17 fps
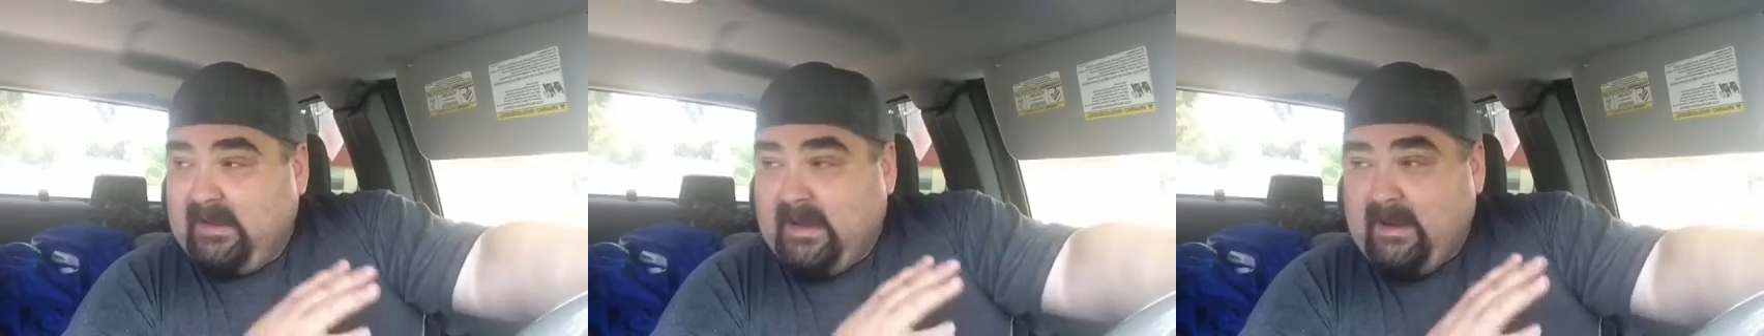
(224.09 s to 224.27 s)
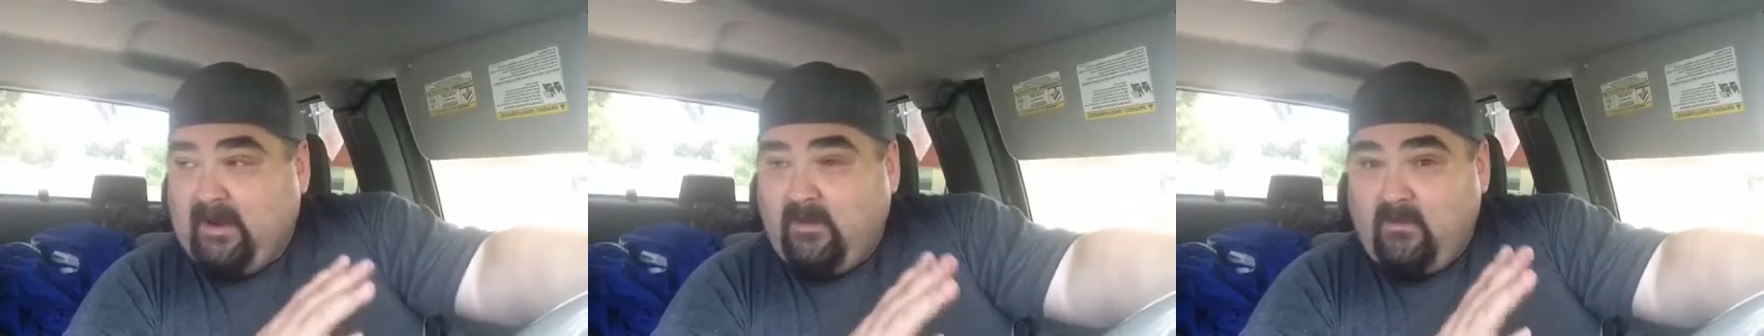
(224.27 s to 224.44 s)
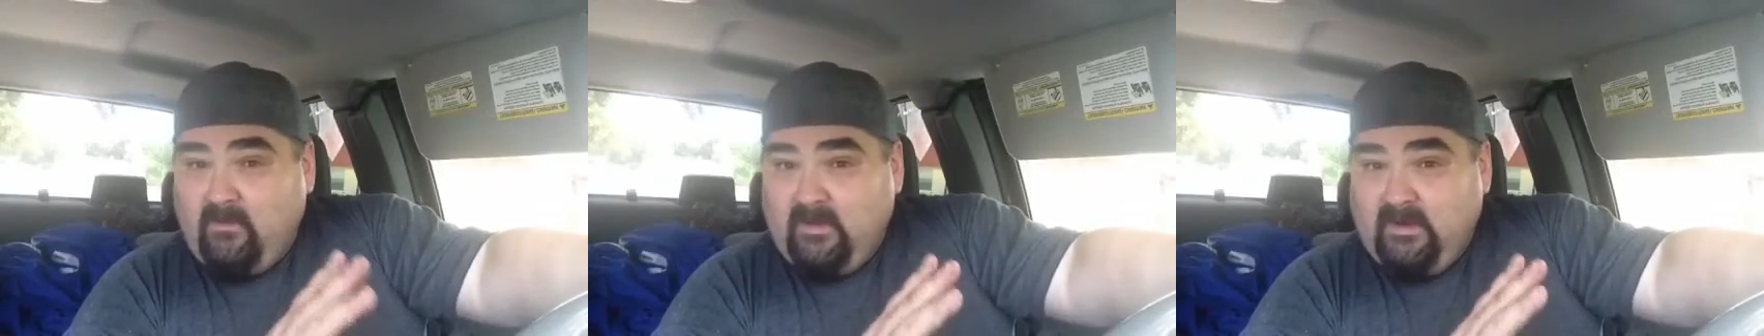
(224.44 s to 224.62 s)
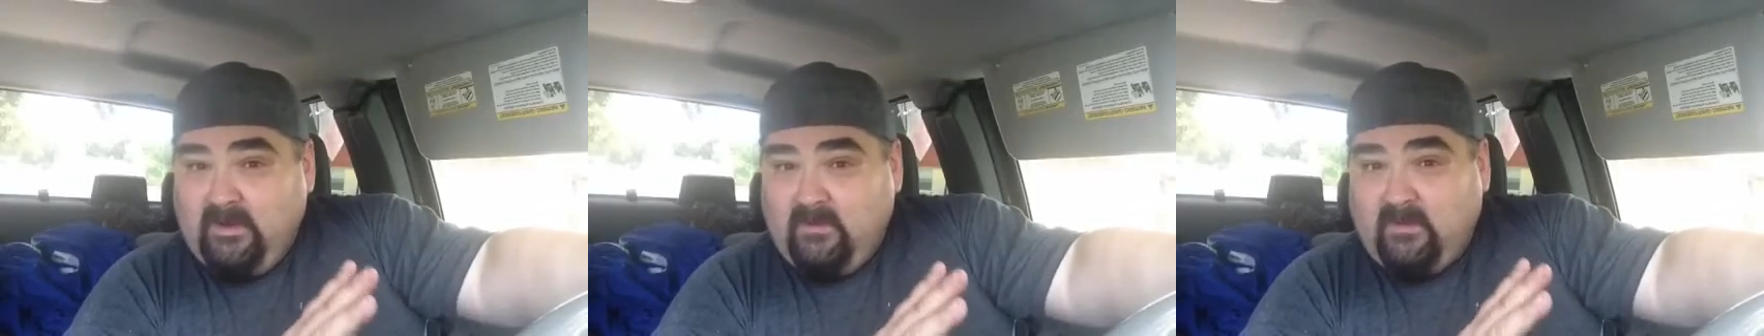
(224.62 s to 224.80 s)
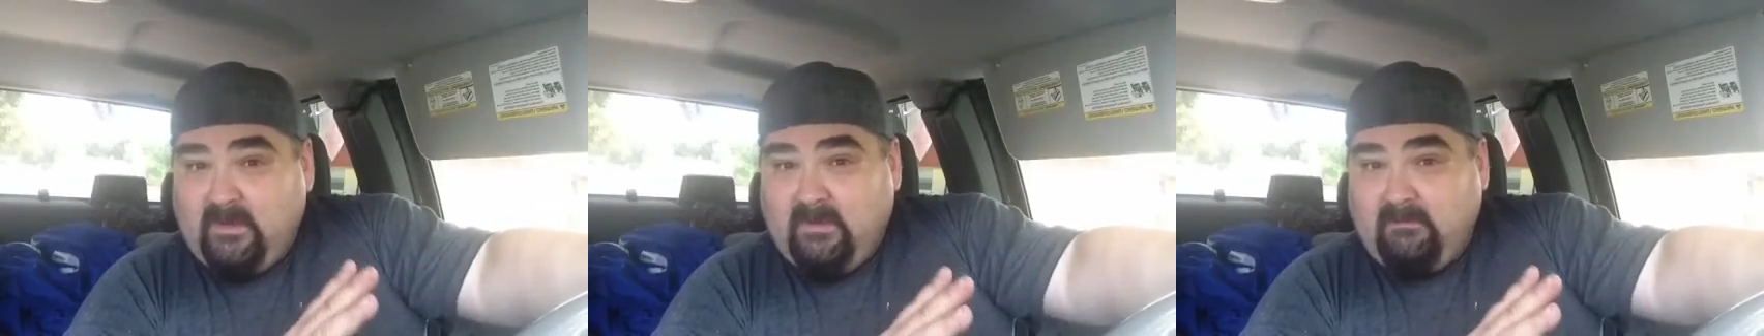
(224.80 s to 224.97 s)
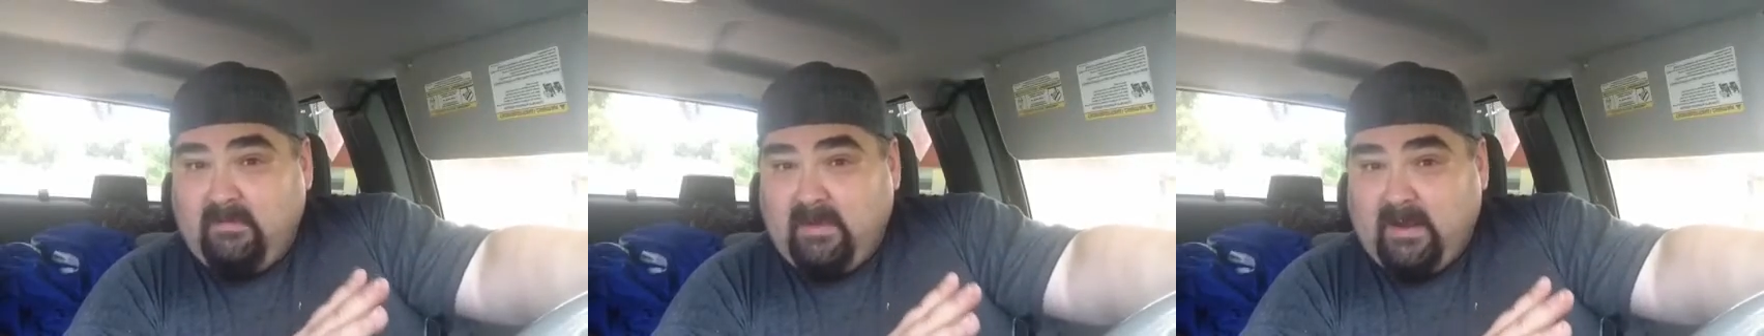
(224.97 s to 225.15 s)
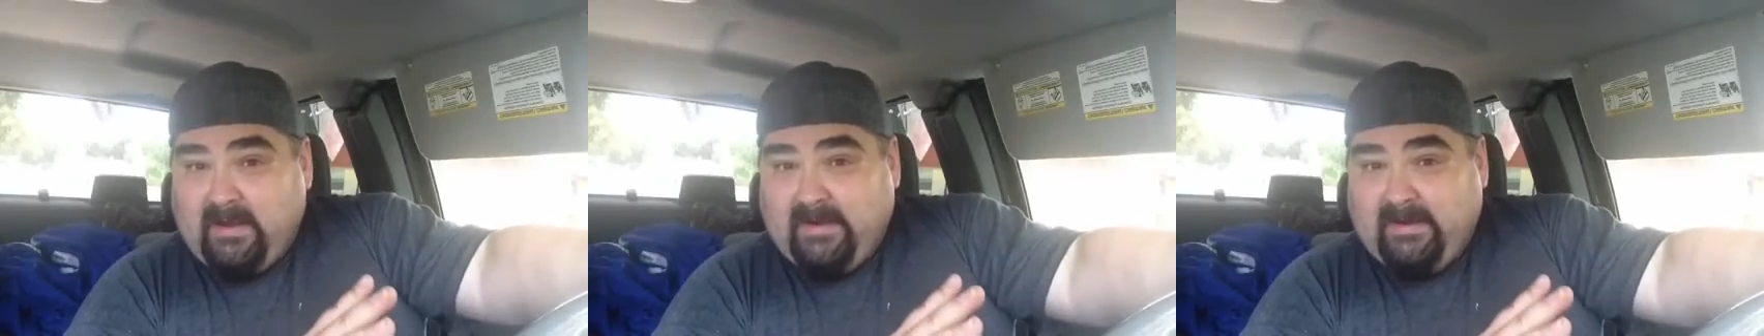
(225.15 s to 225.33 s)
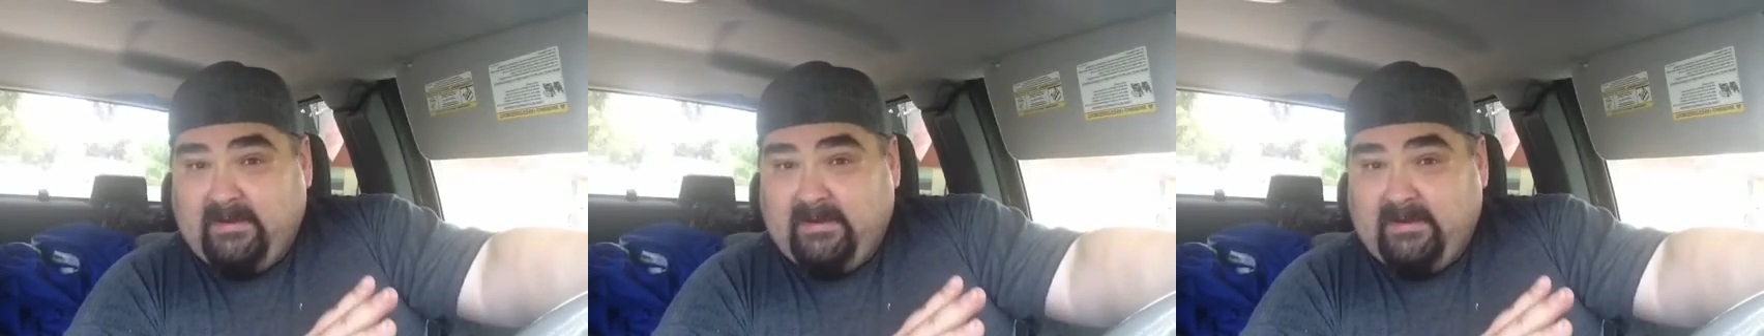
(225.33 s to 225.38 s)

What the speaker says: I don't really want to buy